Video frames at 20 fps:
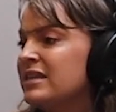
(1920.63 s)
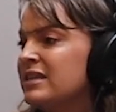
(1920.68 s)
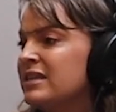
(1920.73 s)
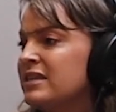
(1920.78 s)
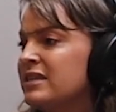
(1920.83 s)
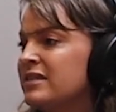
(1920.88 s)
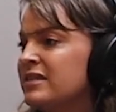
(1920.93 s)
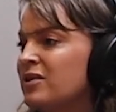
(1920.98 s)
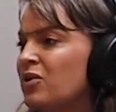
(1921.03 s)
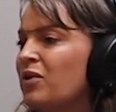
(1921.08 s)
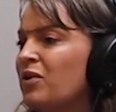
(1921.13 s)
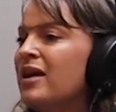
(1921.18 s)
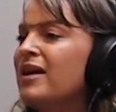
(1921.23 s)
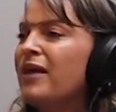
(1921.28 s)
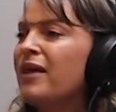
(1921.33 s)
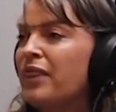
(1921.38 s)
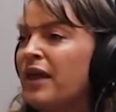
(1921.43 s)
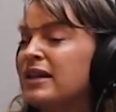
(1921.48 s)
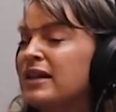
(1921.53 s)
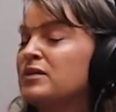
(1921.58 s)
Exactly. So
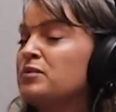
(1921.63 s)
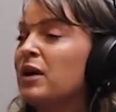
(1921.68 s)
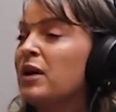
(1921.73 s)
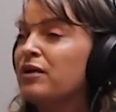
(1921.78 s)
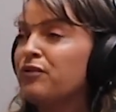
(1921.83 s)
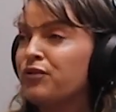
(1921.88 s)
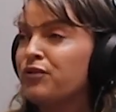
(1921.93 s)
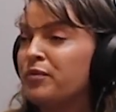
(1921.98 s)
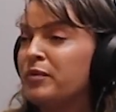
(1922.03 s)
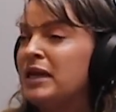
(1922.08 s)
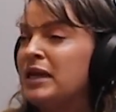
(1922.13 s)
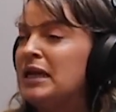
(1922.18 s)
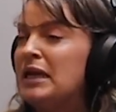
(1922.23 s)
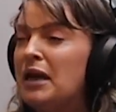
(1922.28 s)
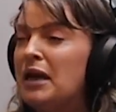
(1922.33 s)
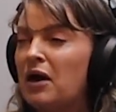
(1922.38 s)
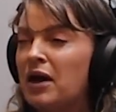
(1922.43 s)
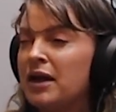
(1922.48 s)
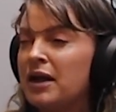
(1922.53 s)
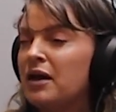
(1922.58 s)
that's why, for me,
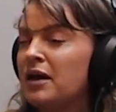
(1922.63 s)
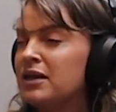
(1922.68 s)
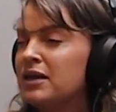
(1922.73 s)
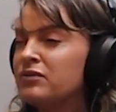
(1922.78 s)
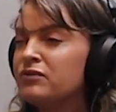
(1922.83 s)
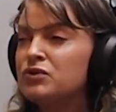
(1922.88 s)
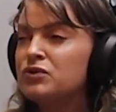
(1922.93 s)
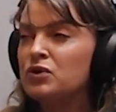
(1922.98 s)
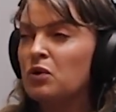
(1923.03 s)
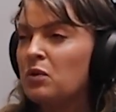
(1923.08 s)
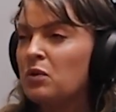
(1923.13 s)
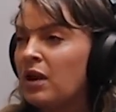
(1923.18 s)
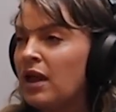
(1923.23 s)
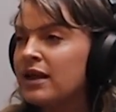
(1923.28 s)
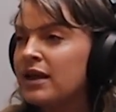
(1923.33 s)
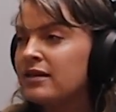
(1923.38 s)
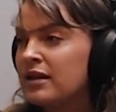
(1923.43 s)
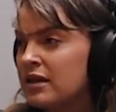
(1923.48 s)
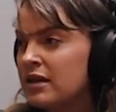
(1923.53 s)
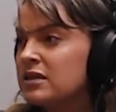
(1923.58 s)
I kind of don't like
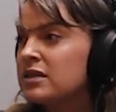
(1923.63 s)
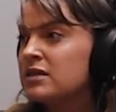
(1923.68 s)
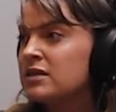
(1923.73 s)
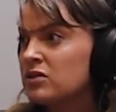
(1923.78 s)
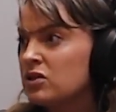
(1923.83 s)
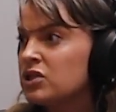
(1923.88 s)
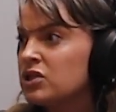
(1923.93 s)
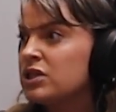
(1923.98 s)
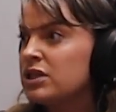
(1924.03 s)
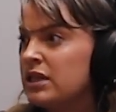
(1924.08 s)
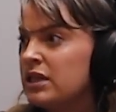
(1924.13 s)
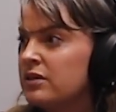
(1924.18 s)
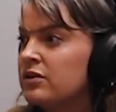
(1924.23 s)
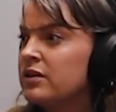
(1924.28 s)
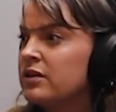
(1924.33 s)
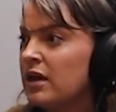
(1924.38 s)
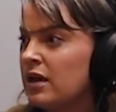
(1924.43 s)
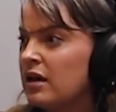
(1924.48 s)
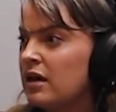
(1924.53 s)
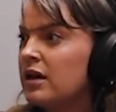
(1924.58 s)
that discussion either,
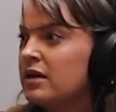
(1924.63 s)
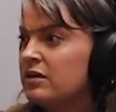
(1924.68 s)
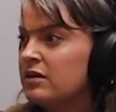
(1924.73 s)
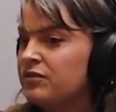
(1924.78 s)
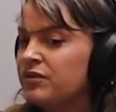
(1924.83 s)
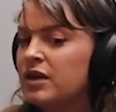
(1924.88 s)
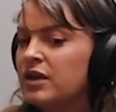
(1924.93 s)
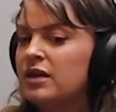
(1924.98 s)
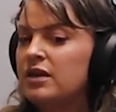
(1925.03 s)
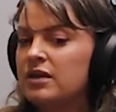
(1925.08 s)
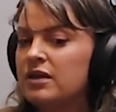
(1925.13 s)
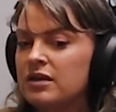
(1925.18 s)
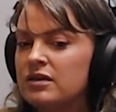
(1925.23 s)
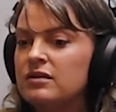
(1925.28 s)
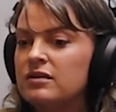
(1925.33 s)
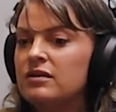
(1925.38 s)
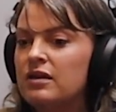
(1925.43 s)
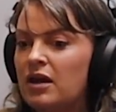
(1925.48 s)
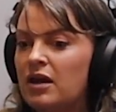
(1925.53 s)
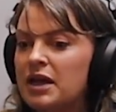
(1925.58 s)
that kind of
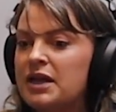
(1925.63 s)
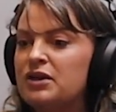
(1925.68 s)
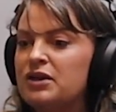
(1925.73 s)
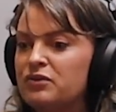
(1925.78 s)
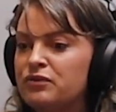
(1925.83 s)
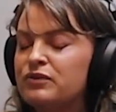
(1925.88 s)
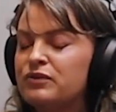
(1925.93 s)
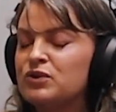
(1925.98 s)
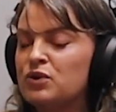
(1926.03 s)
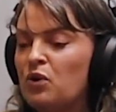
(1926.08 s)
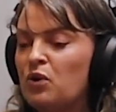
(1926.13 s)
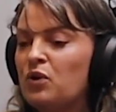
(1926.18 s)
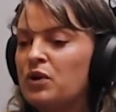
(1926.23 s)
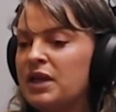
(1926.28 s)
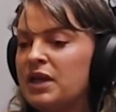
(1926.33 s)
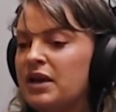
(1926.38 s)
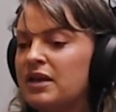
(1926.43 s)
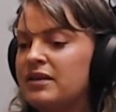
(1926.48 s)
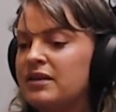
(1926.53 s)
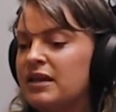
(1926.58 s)
line of talking.
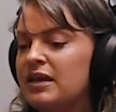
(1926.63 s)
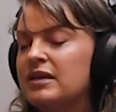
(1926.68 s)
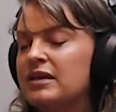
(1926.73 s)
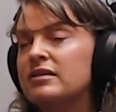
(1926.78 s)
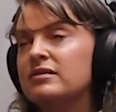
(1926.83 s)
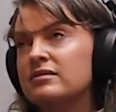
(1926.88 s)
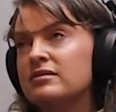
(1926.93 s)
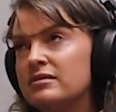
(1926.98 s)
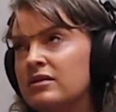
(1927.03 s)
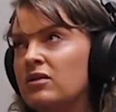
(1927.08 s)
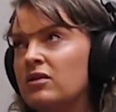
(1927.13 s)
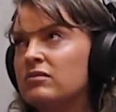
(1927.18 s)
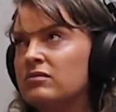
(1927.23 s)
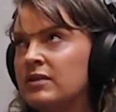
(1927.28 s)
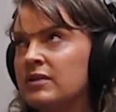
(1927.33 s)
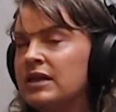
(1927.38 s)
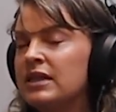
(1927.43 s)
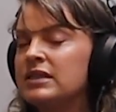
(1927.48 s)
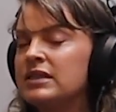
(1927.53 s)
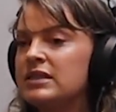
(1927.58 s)
I think it's not
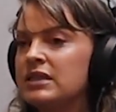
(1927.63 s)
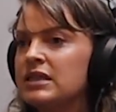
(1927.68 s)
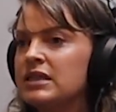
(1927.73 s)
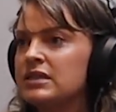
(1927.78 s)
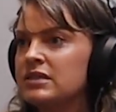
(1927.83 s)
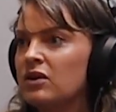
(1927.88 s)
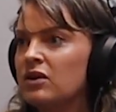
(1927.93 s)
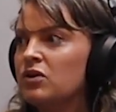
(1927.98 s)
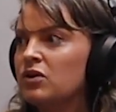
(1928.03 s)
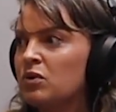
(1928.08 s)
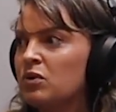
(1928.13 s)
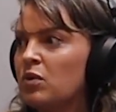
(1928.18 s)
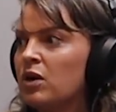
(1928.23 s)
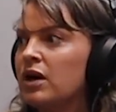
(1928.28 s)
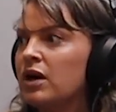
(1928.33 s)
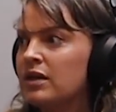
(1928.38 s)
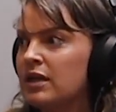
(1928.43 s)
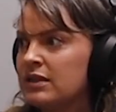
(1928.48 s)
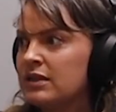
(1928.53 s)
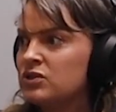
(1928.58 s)
realistic, it's not going to work.
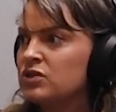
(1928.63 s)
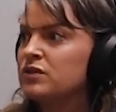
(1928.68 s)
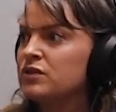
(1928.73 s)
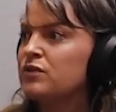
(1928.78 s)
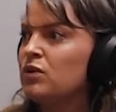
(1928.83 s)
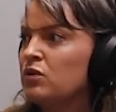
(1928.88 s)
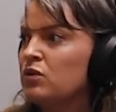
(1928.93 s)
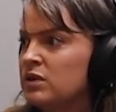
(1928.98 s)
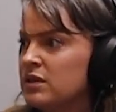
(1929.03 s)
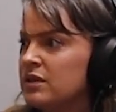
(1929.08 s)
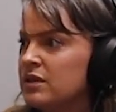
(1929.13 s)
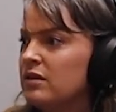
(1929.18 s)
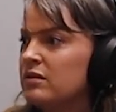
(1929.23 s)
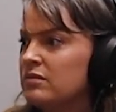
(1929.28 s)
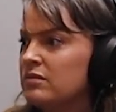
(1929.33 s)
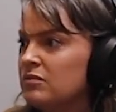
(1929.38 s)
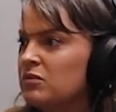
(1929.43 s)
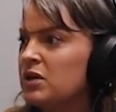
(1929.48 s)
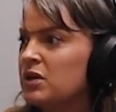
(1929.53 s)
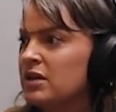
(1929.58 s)
Let's just focus on
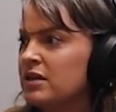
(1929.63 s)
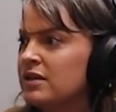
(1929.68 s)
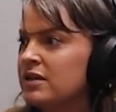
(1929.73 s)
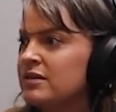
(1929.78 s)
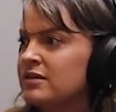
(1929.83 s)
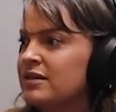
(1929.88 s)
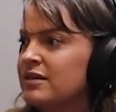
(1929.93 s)
what it is.